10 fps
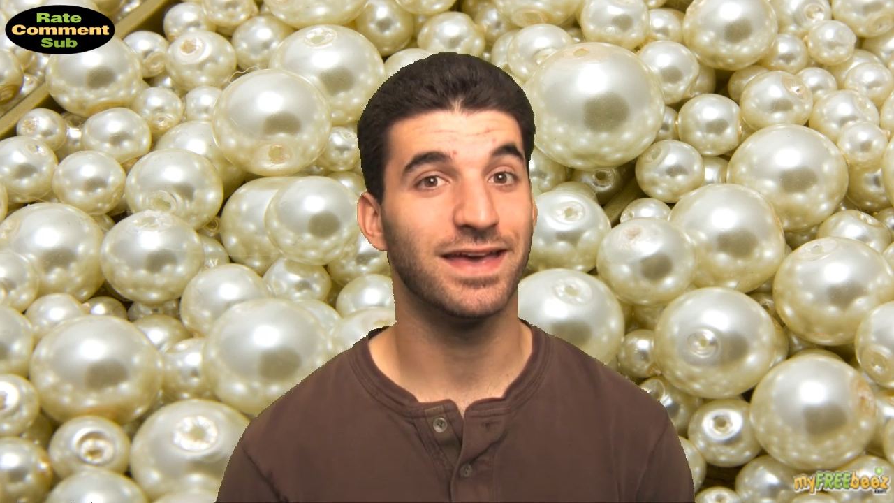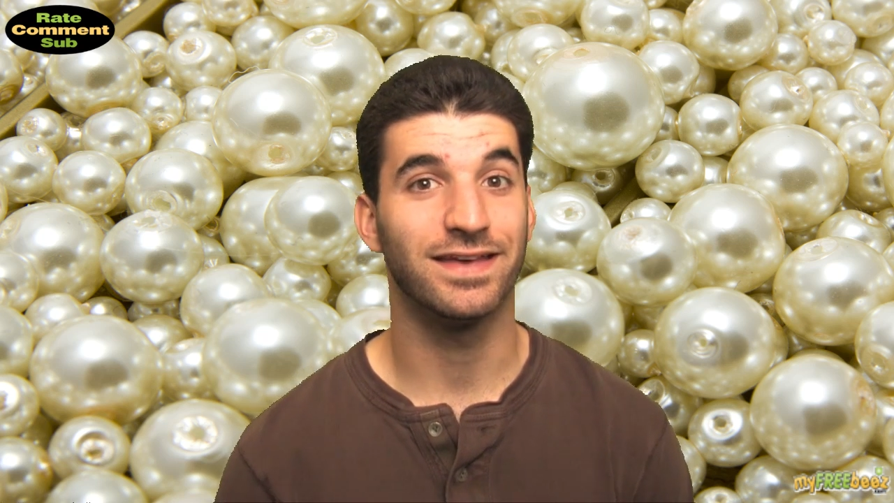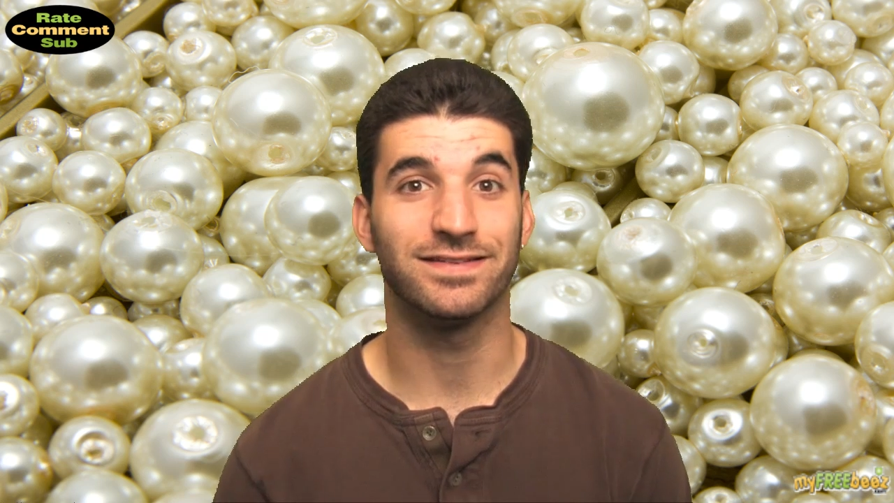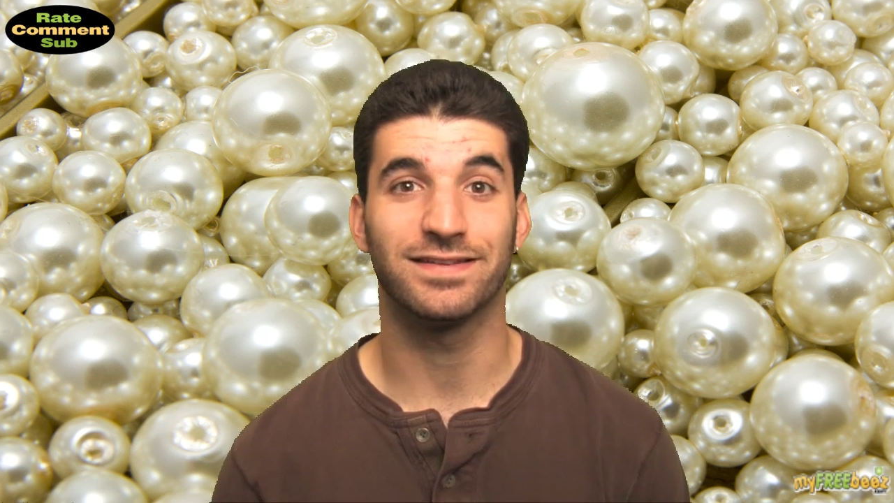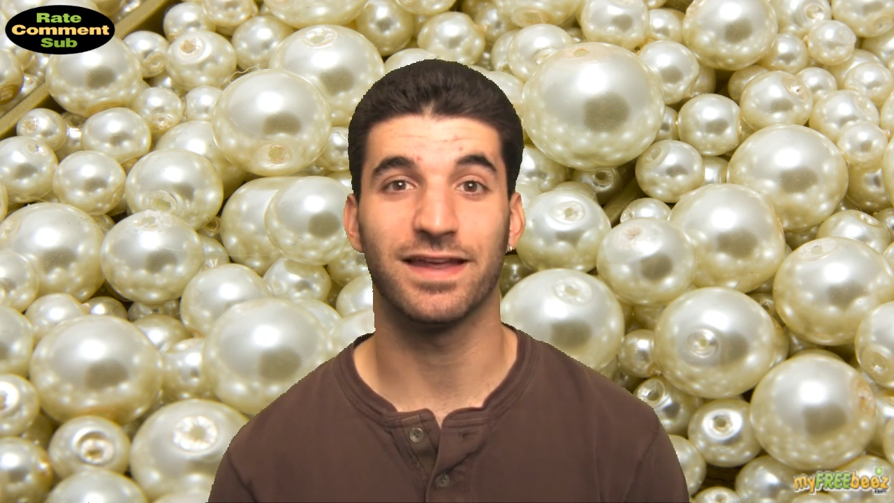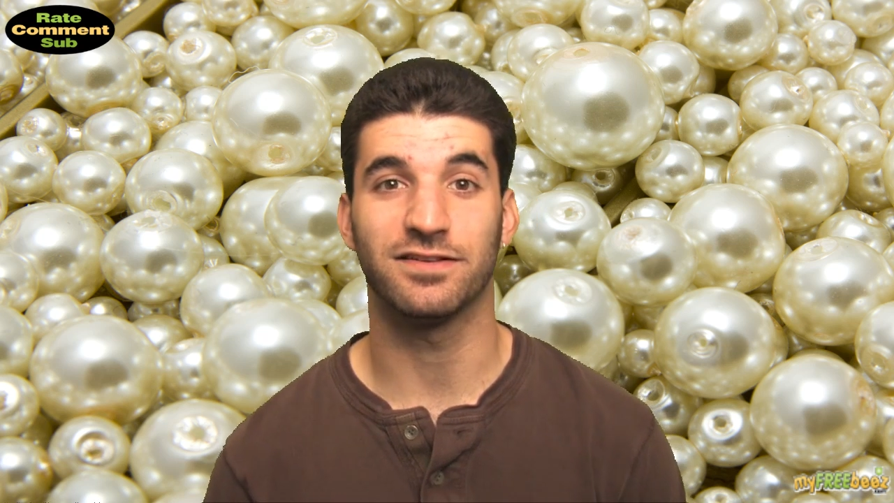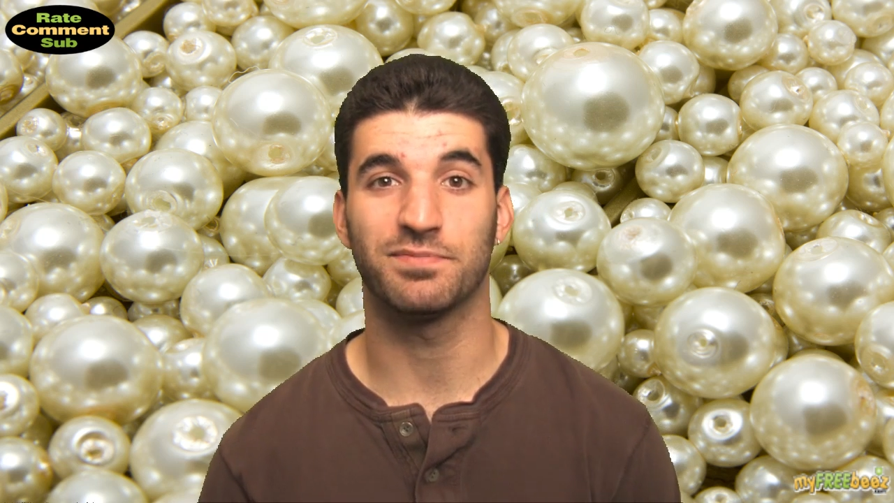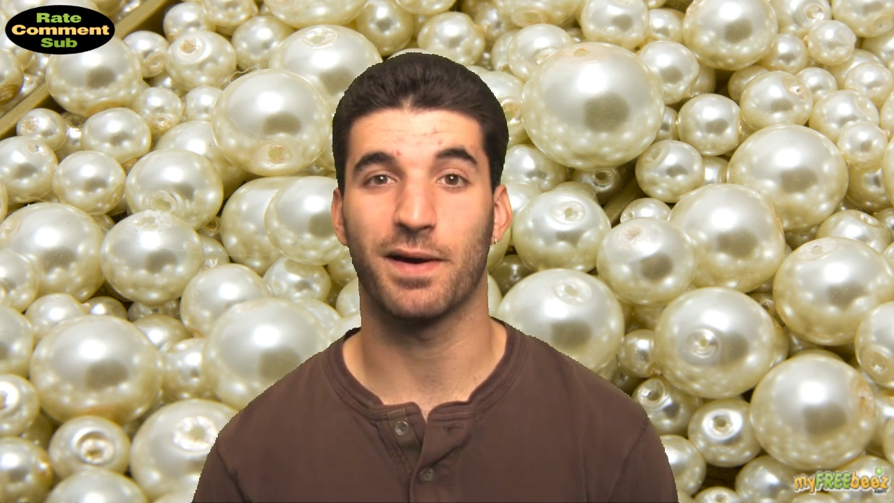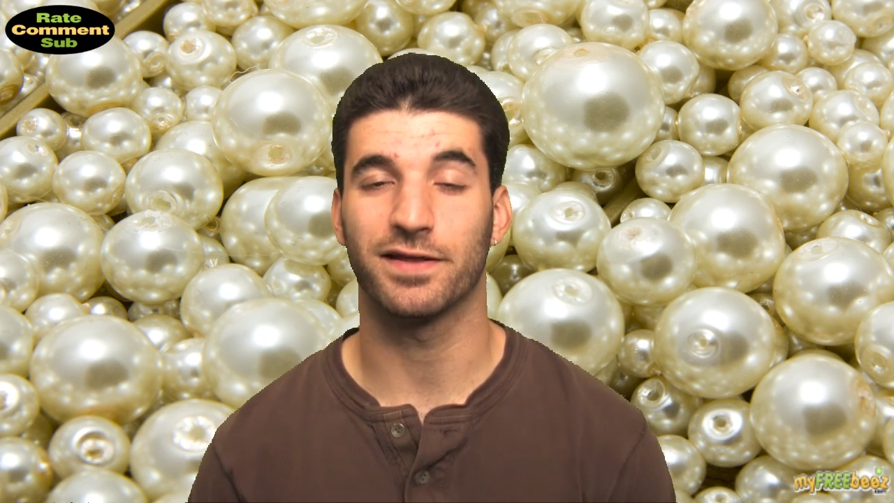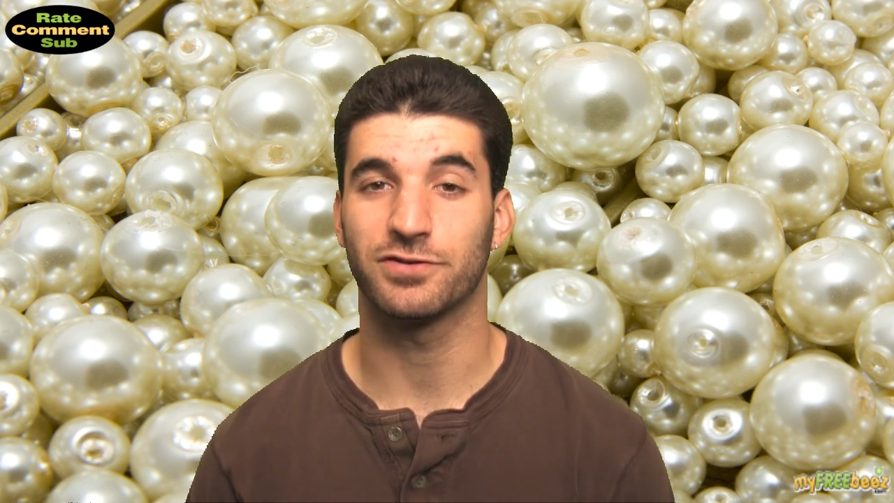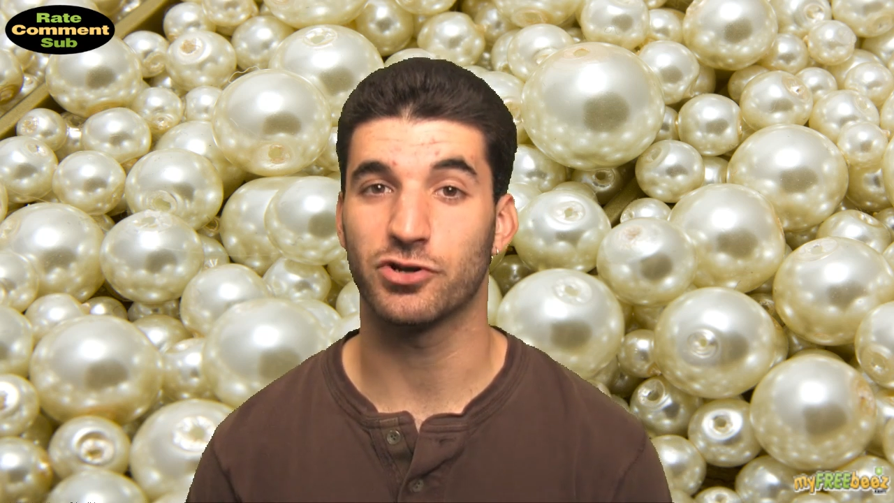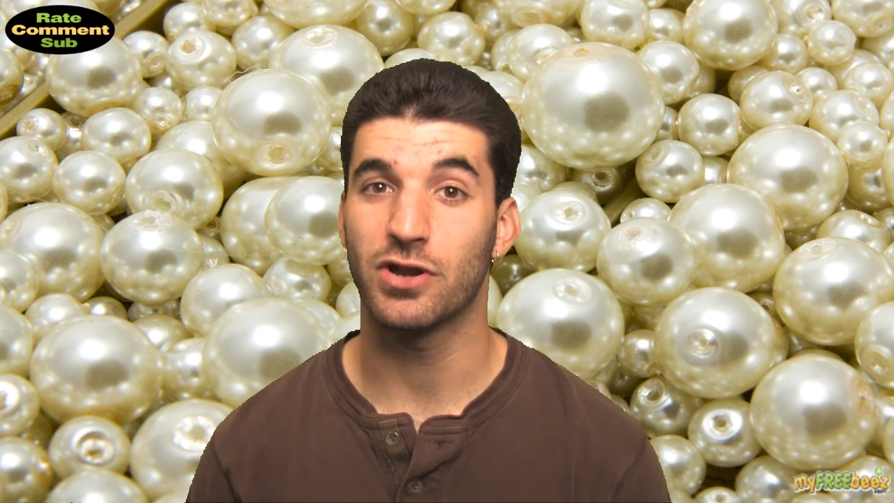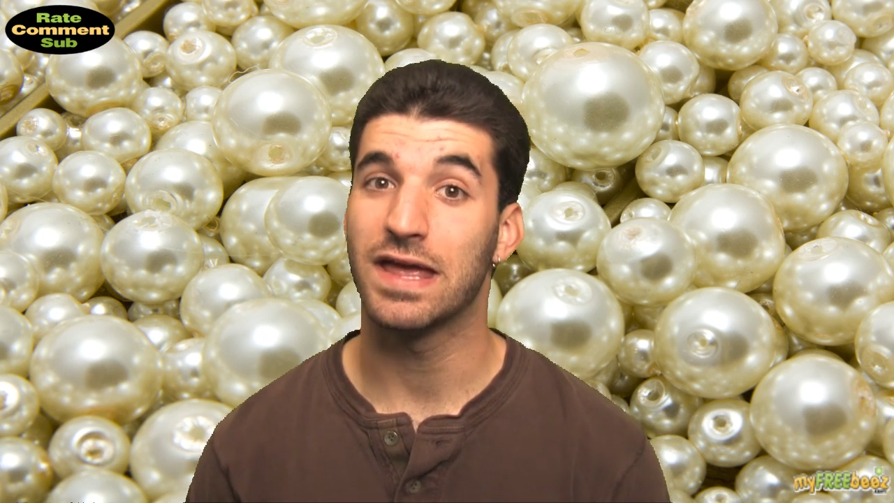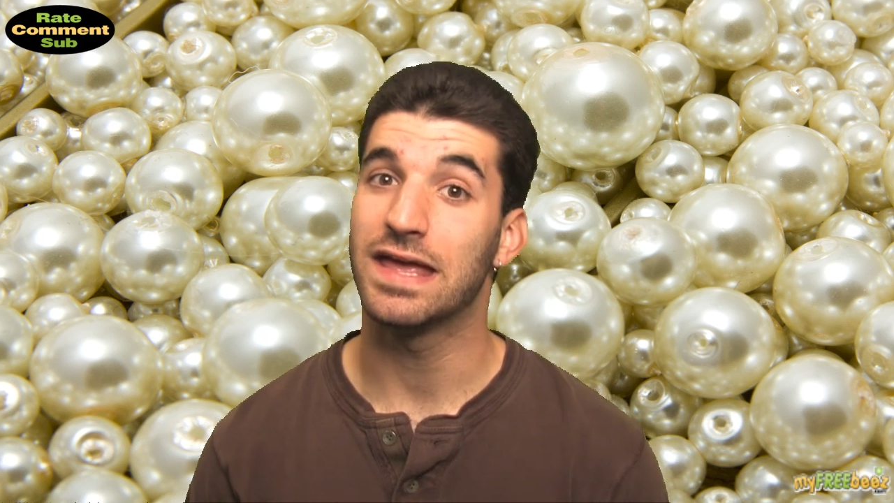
is today's sponsor